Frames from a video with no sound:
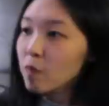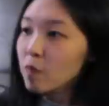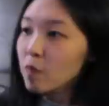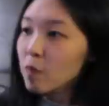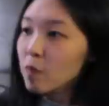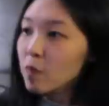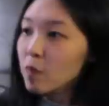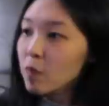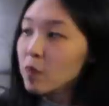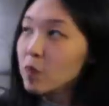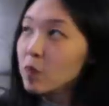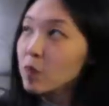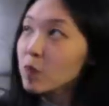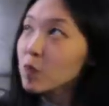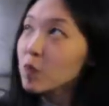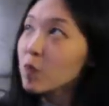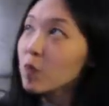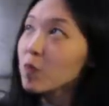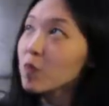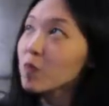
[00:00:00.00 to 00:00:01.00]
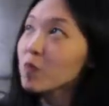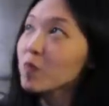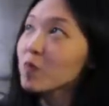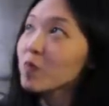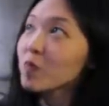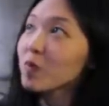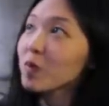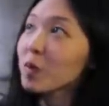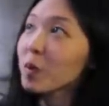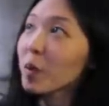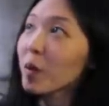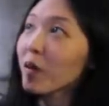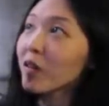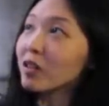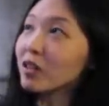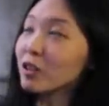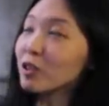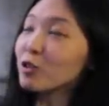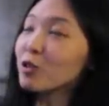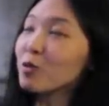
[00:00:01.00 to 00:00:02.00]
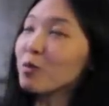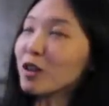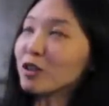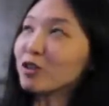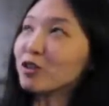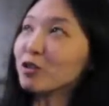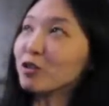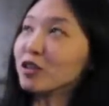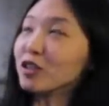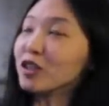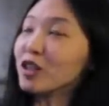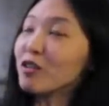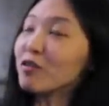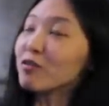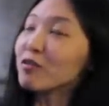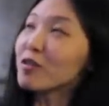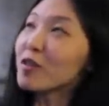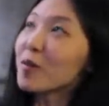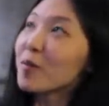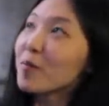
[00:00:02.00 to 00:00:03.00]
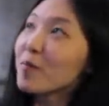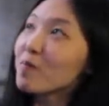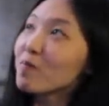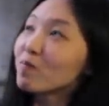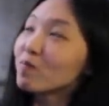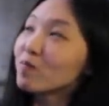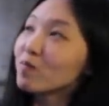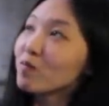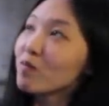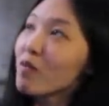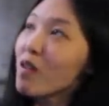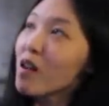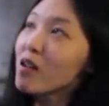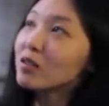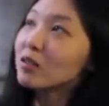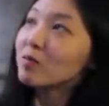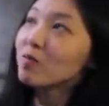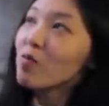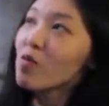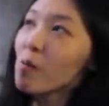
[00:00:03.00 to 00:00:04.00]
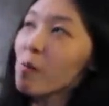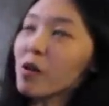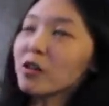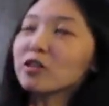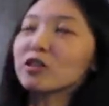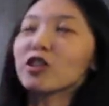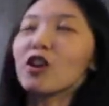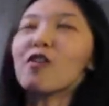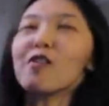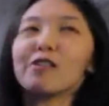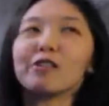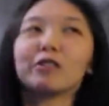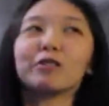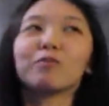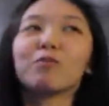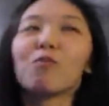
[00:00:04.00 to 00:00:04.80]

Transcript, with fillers: So chewy. Is it too much chewy stuff? But it's good.